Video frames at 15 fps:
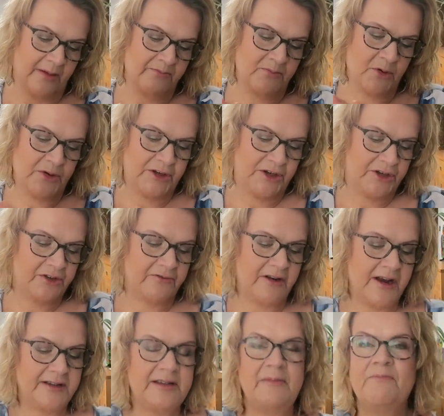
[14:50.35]

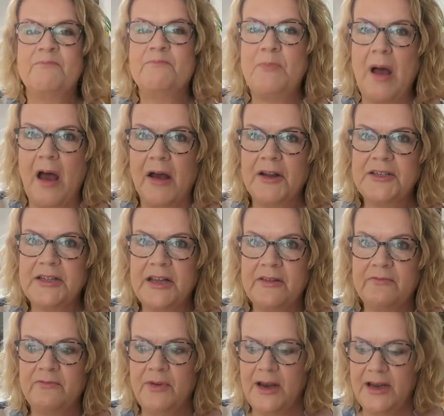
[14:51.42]
moisturiser but
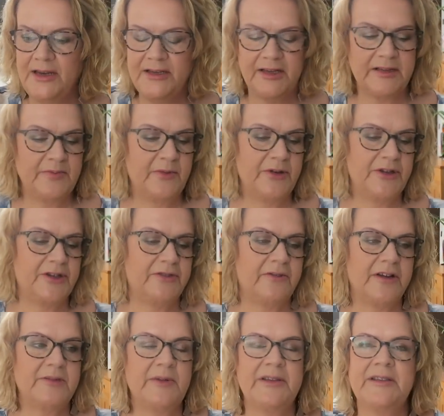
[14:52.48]
it really does
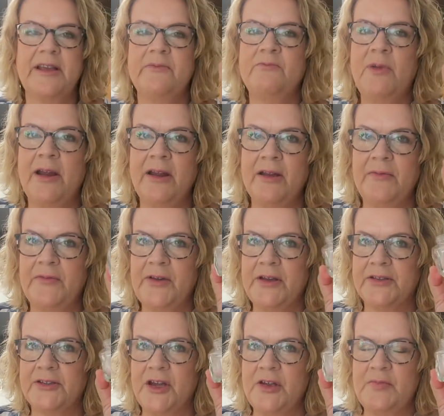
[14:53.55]
moisturize my skin when I
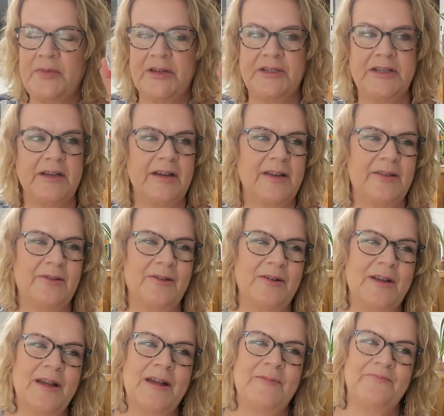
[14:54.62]
first opened it I
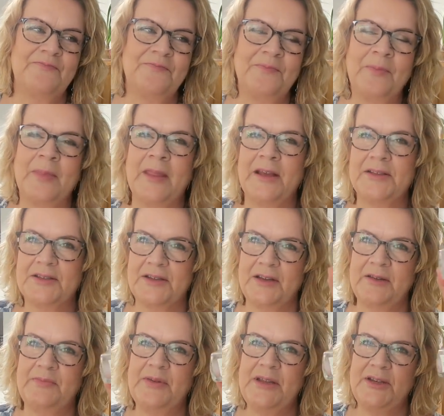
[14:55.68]
thought mm, that's
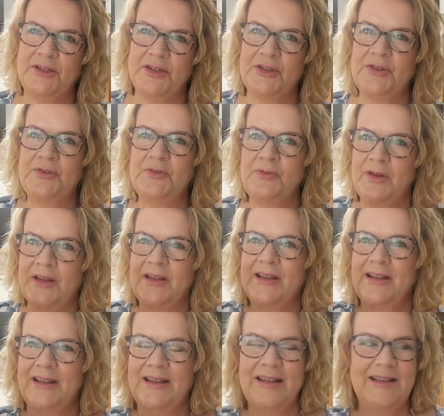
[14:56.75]
gonna be too
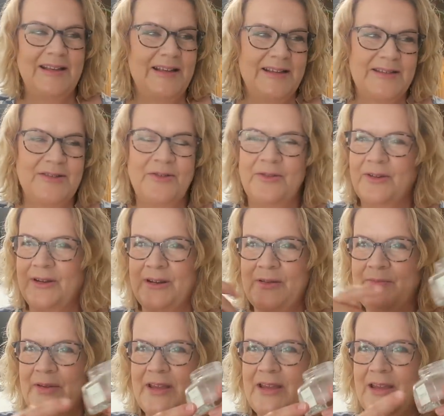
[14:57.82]
it, it's not
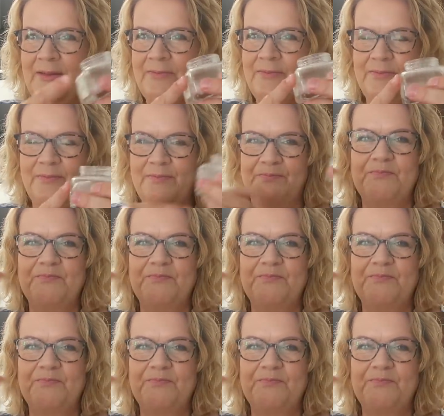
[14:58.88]
gonna be